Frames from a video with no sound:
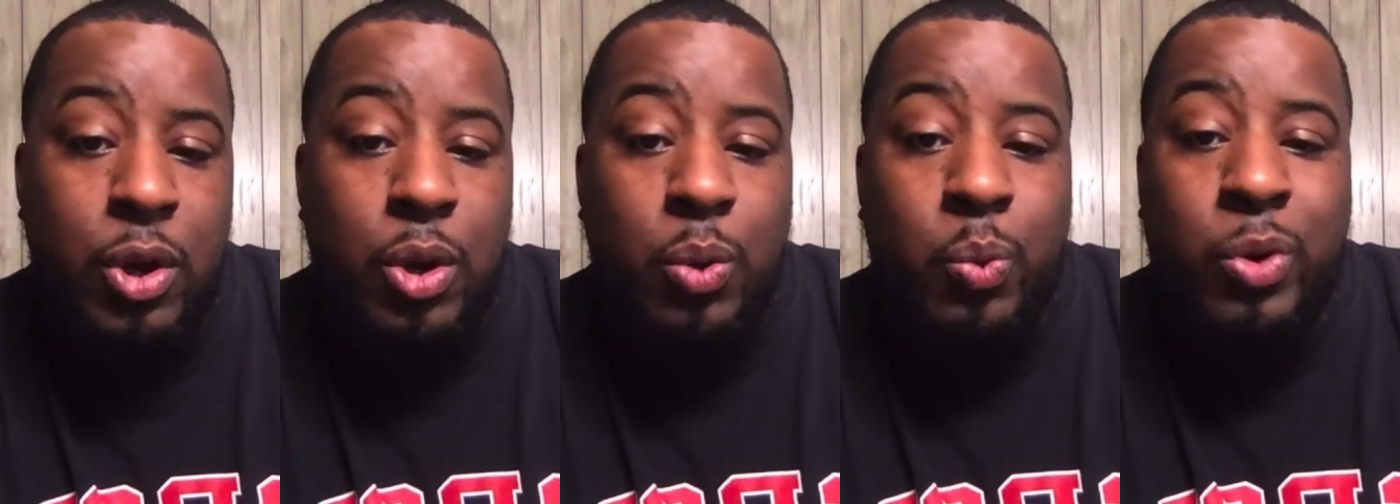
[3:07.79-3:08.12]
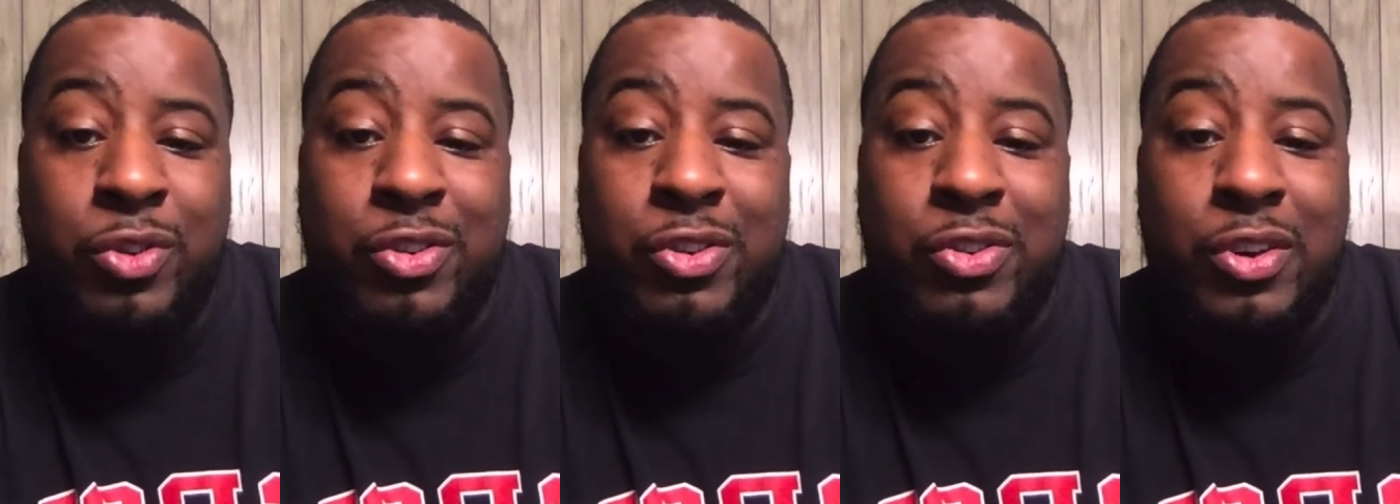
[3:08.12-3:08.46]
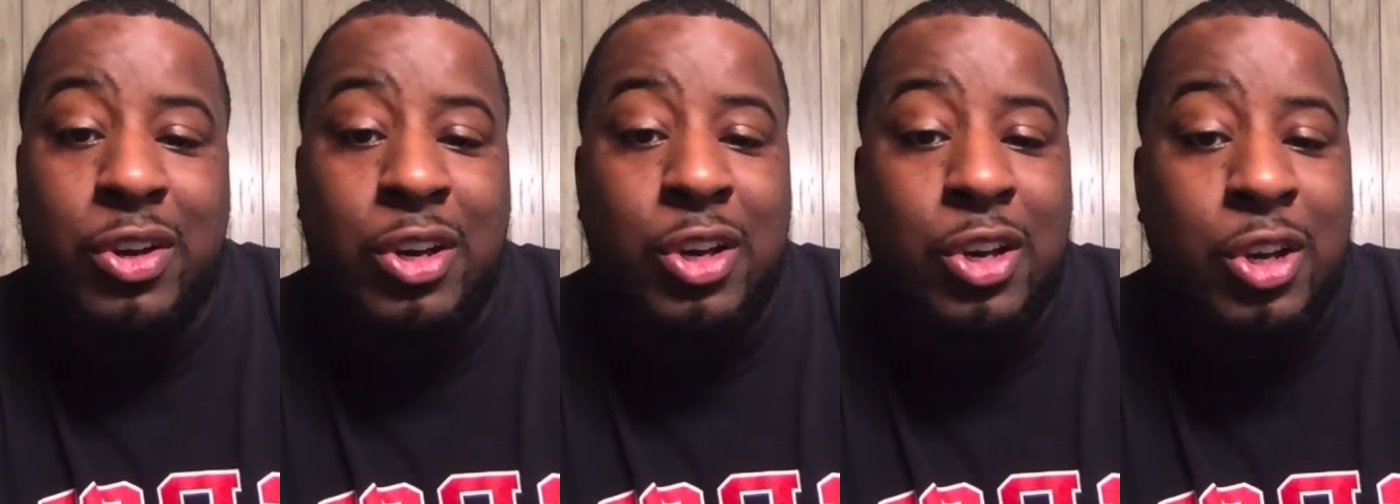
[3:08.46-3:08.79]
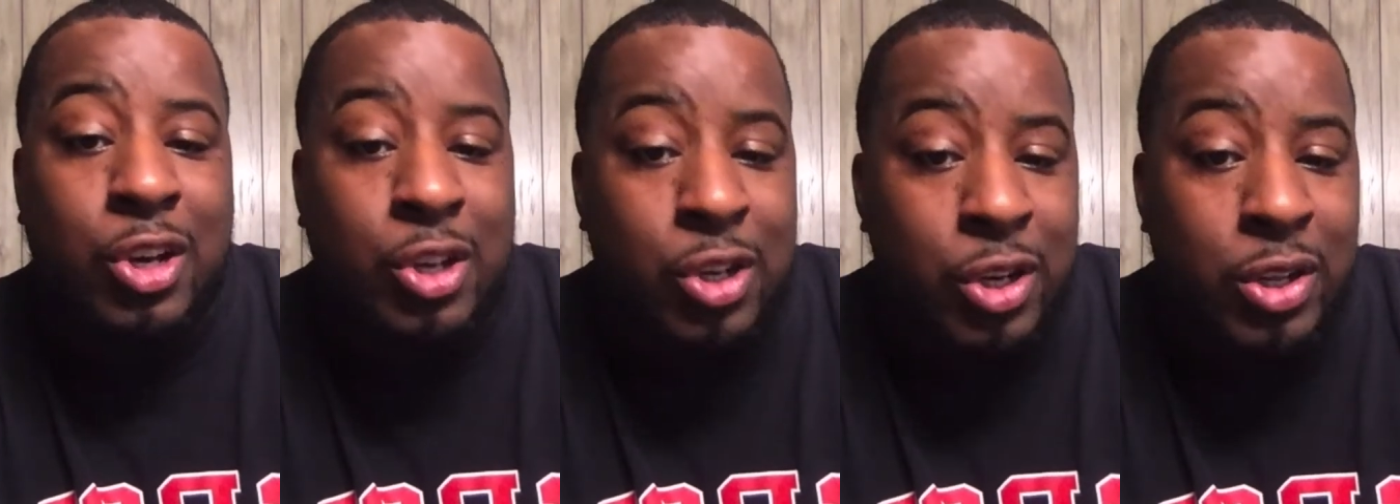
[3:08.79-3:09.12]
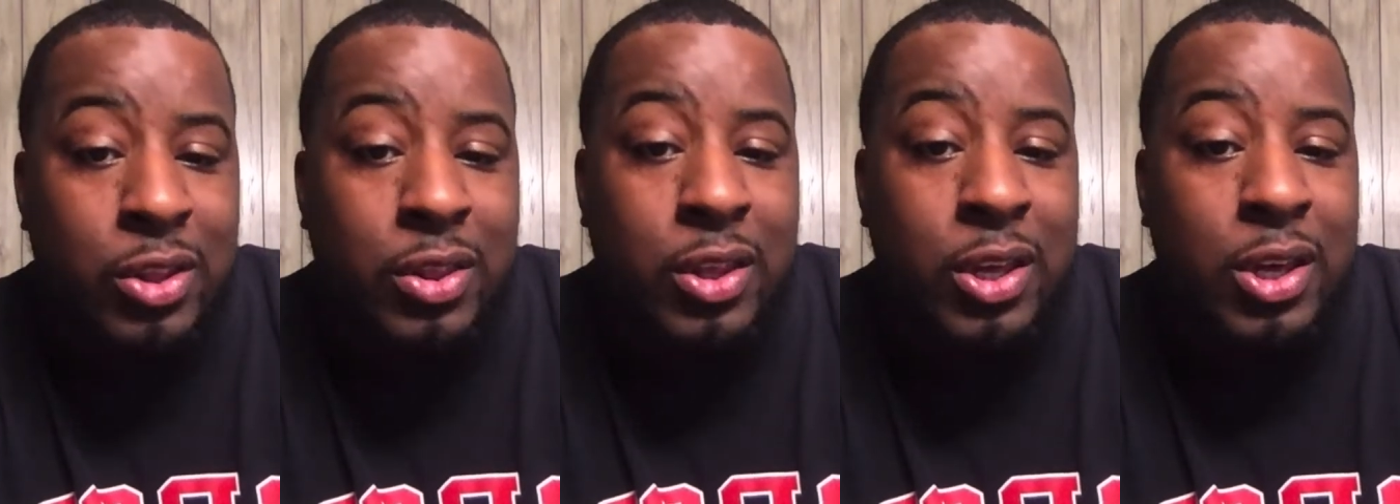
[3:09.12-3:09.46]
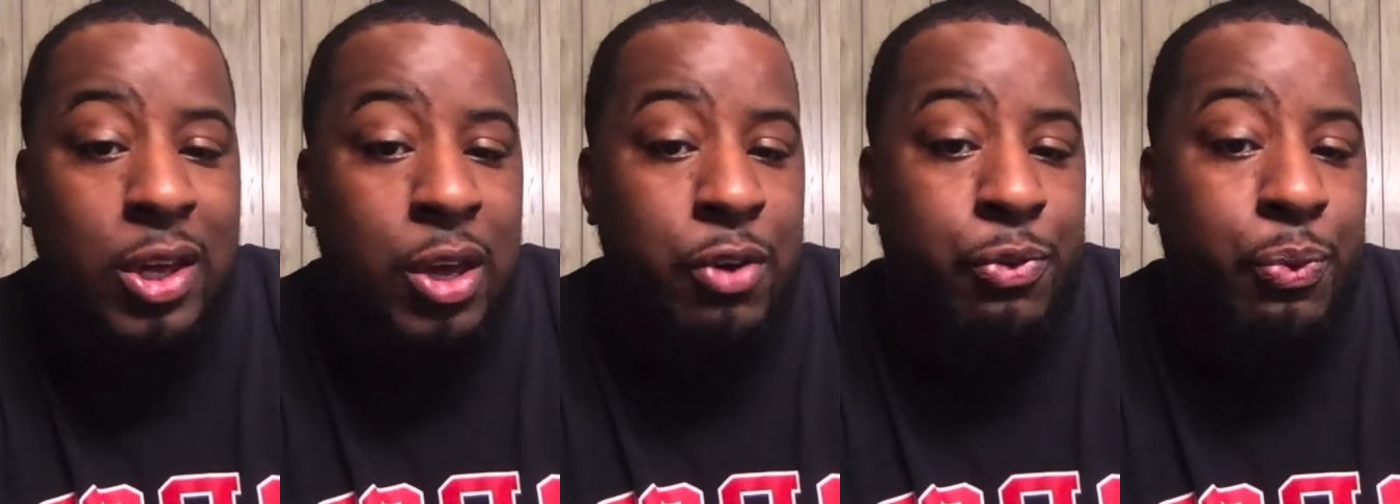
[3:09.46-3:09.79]
which is a good thing
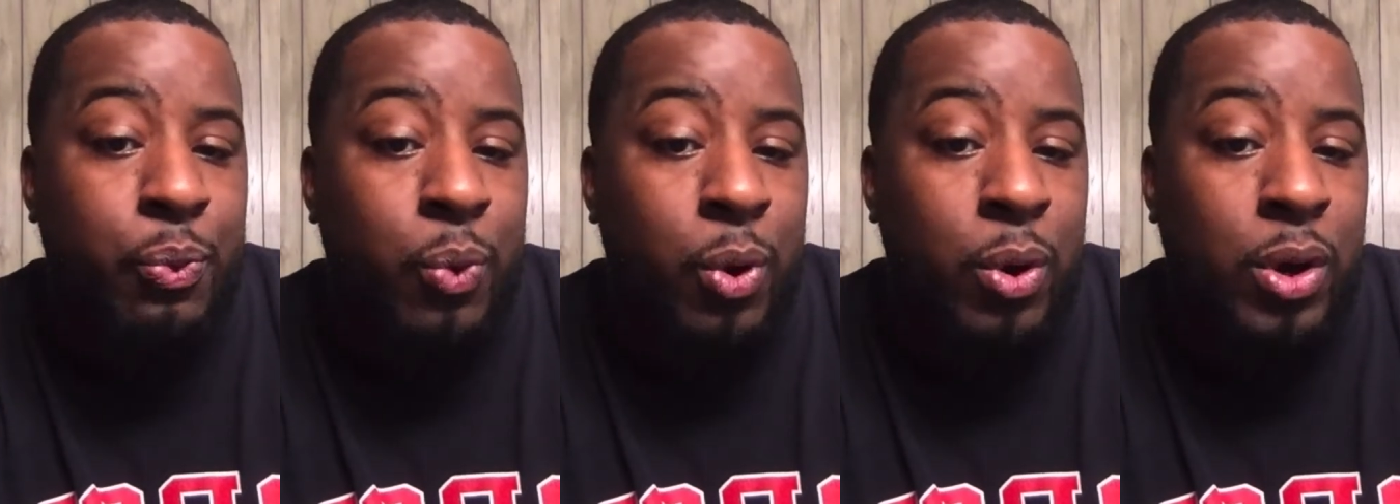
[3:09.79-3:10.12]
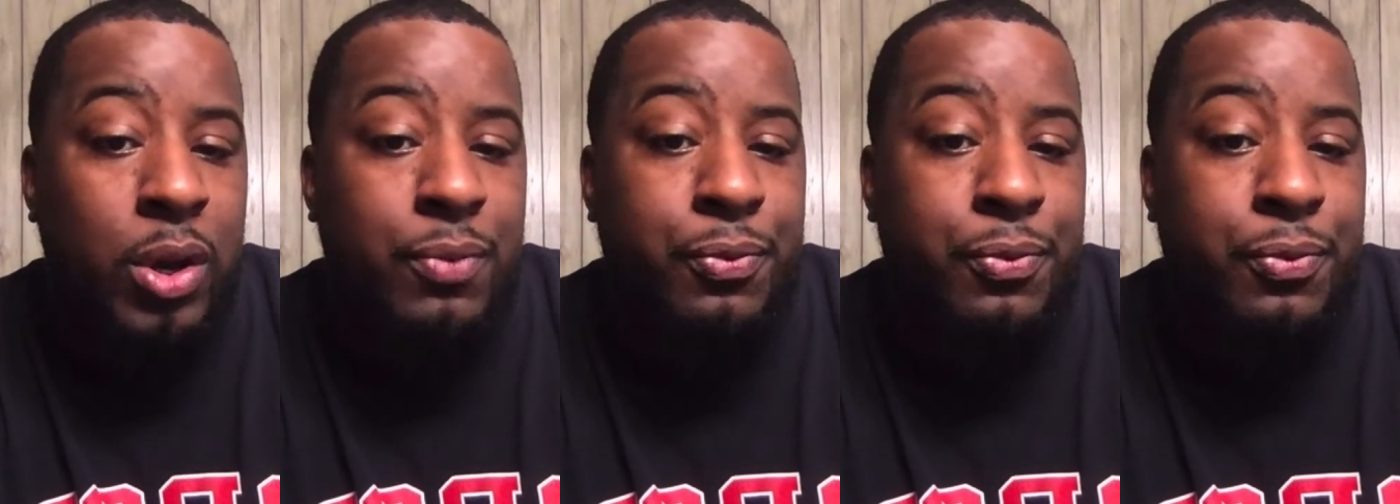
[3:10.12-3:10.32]
if work